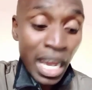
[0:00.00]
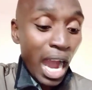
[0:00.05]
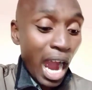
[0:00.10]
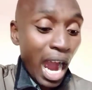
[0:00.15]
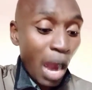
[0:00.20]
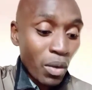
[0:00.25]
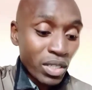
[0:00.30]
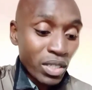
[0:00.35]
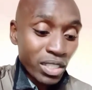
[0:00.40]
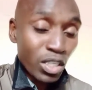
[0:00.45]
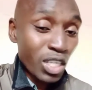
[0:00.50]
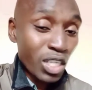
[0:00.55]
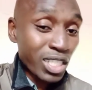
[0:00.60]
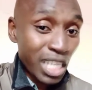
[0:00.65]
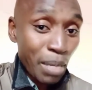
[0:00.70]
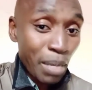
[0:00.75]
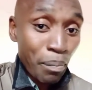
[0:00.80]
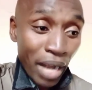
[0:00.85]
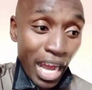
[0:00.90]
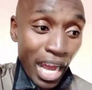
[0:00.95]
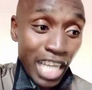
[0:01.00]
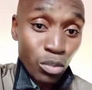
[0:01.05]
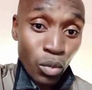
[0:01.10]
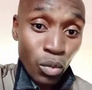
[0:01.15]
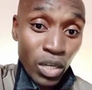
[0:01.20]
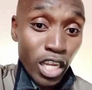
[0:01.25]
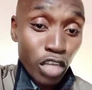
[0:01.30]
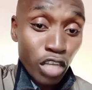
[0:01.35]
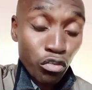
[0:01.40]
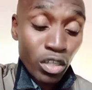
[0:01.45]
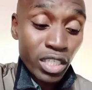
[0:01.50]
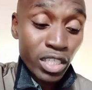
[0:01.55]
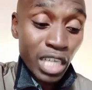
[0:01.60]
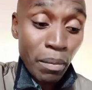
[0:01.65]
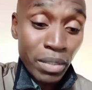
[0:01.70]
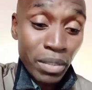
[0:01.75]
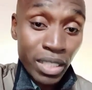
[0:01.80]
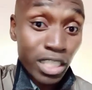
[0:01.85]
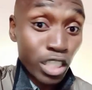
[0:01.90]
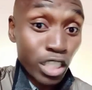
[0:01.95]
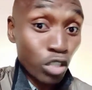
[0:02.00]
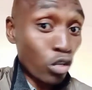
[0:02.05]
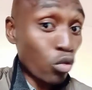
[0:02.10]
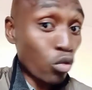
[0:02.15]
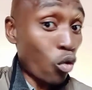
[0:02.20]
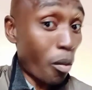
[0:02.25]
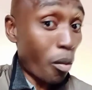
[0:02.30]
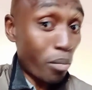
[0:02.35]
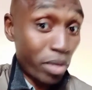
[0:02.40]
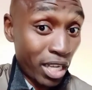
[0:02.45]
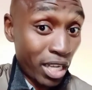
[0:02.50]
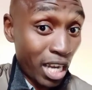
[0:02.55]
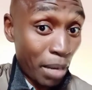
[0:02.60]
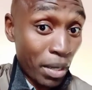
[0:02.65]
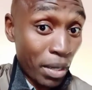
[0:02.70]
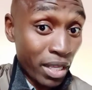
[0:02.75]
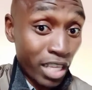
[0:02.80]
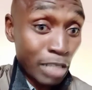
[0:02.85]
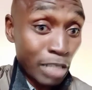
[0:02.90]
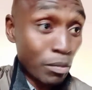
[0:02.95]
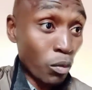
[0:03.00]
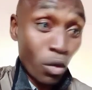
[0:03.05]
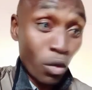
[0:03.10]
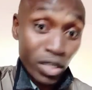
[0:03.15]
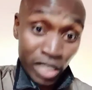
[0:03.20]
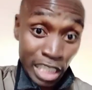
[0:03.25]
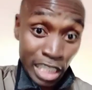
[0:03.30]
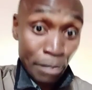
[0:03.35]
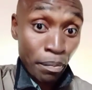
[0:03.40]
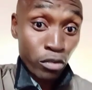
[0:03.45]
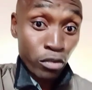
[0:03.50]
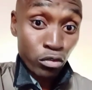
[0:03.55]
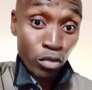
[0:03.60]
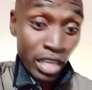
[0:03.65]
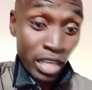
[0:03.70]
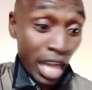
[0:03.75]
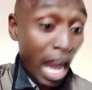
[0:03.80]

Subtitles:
I was not surprised when Nelson Chamisa did not complain about this, because he's part of,